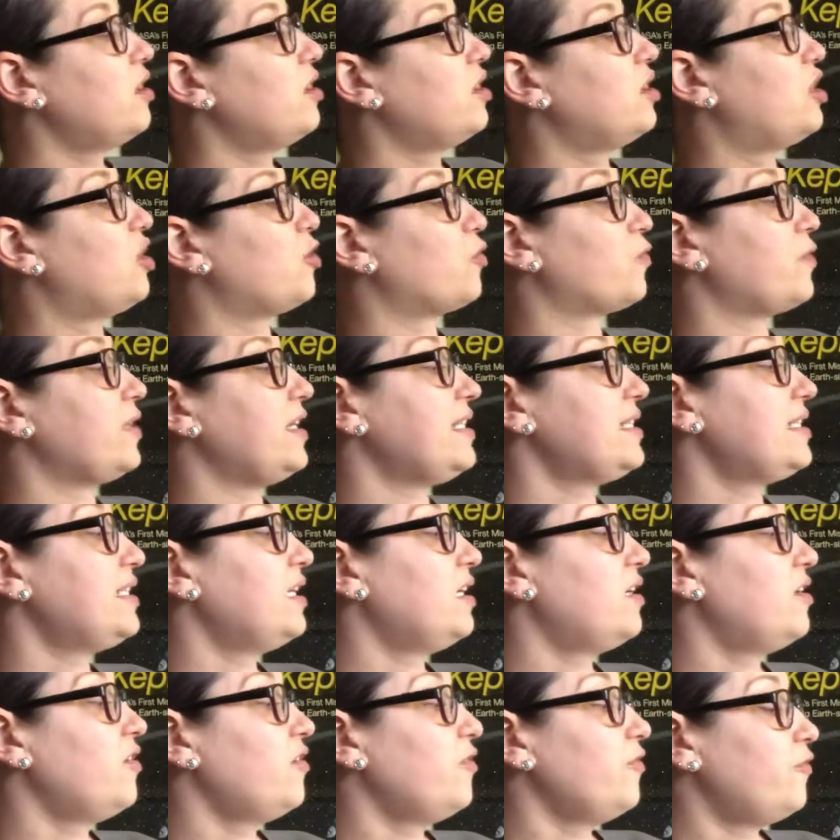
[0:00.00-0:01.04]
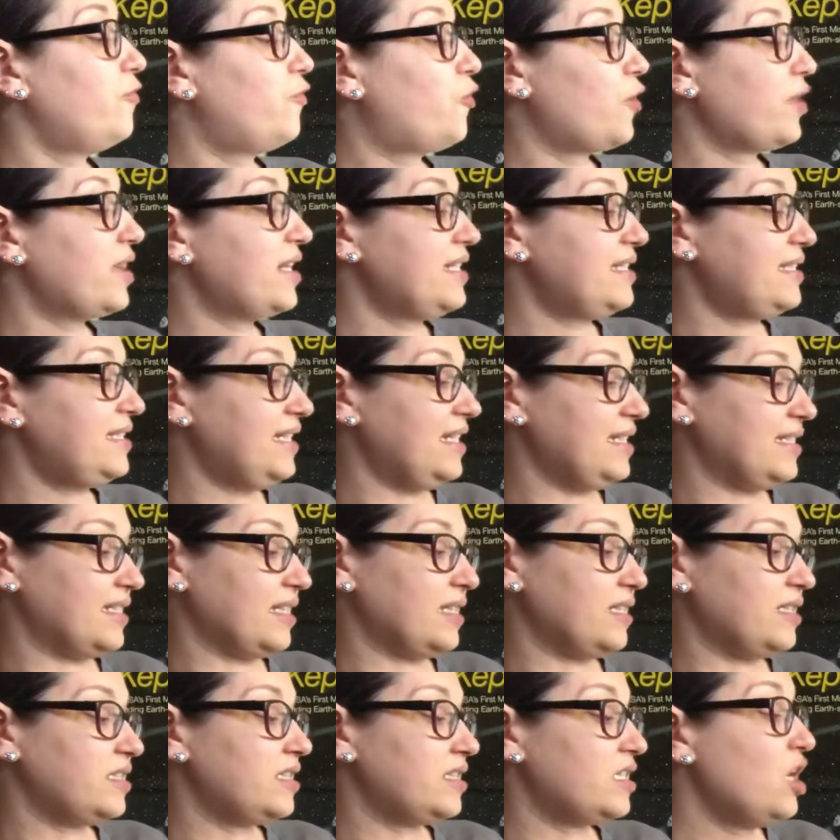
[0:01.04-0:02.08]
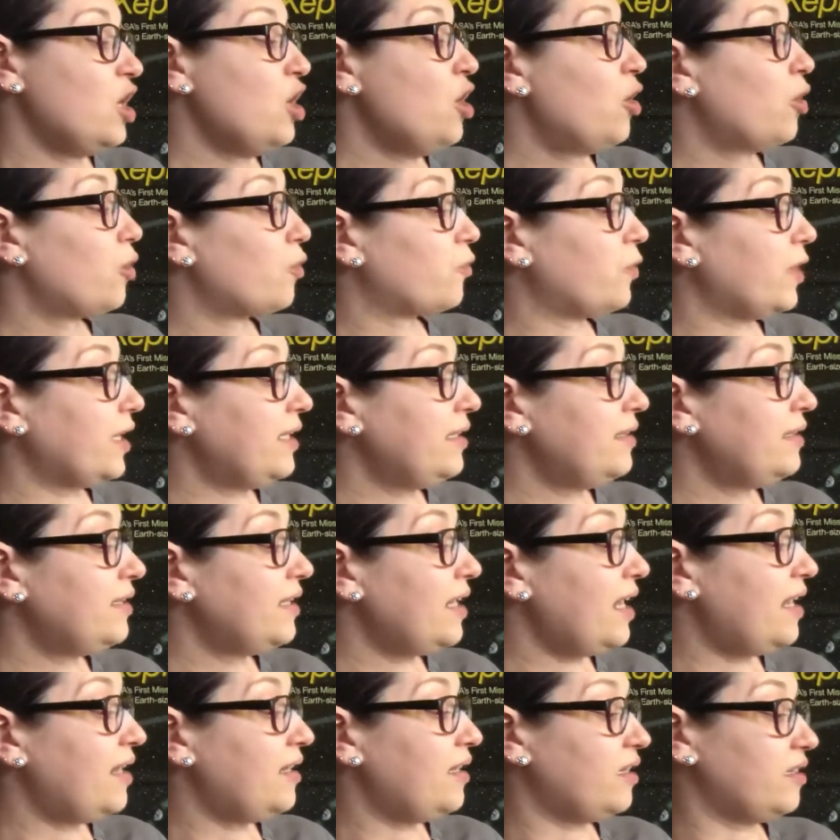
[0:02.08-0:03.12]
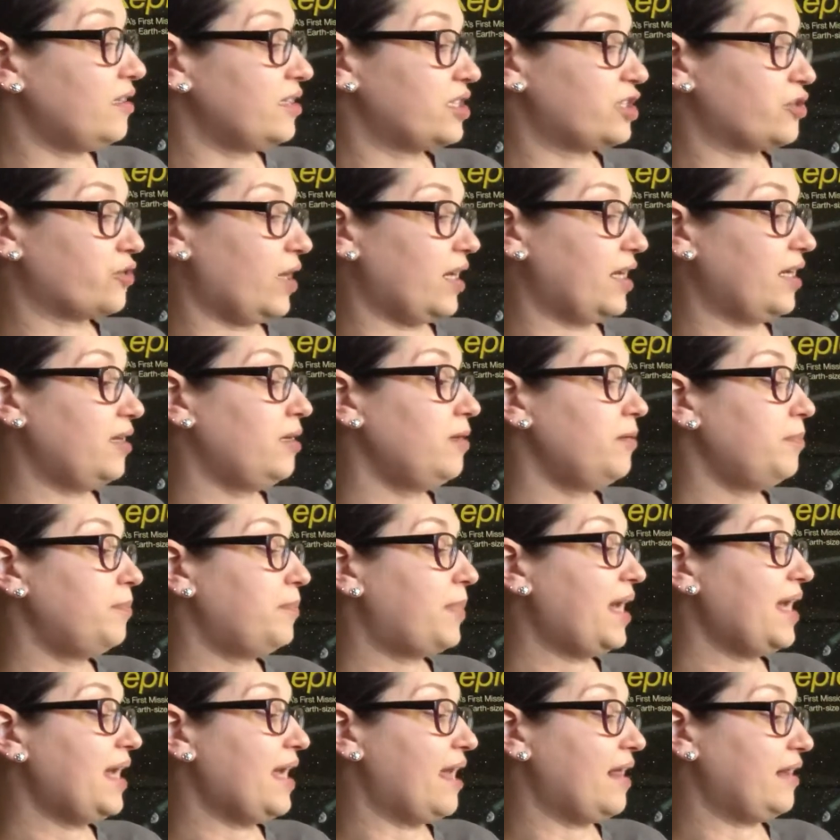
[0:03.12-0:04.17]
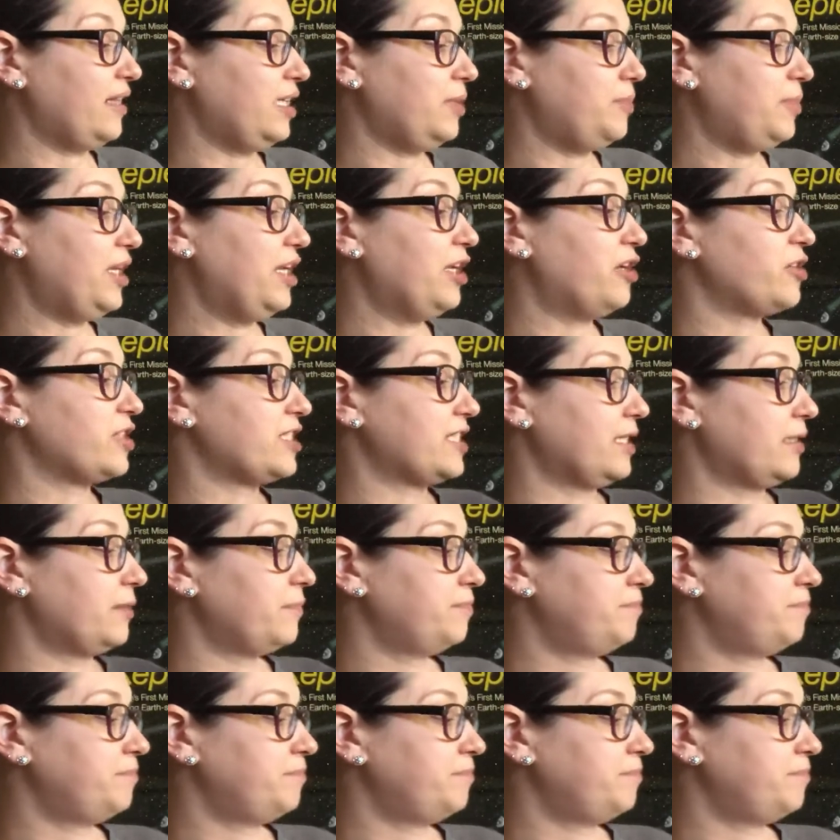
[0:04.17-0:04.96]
The Reason for the Seasons, written and illustrated by Ellie Peterson.